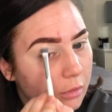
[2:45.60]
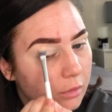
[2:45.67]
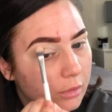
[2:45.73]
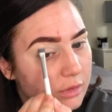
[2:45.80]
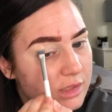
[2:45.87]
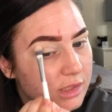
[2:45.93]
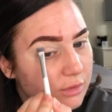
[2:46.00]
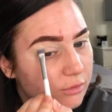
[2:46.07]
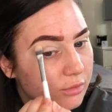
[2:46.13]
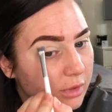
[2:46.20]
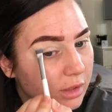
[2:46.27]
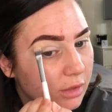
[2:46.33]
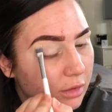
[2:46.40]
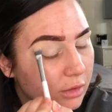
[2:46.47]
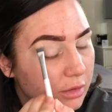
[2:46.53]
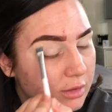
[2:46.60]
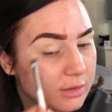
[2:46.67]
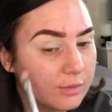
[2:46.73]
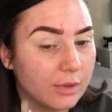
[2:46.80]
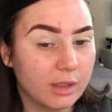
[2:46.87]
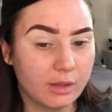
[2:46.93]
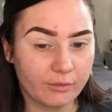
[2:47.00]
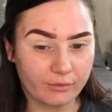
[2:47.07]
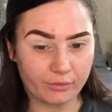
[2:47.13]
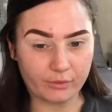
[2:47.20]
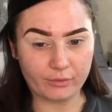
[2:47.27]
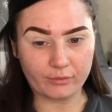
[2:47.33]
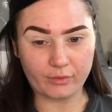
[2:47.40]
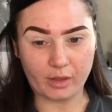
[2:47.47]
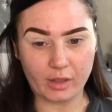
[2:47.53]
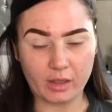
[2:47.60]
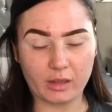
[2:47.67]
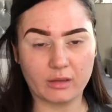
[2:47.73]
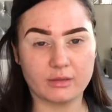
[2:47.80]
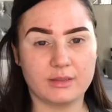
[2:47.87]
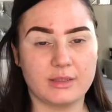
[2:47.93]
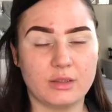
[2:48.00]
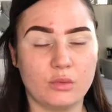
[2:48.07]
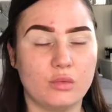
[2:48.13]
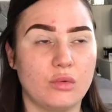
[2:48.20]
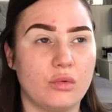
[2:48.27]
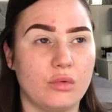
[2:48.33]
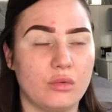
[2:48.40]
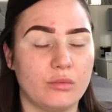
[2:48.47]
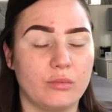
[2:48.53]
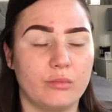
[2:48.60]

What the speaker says: This is really good as well if you've like still not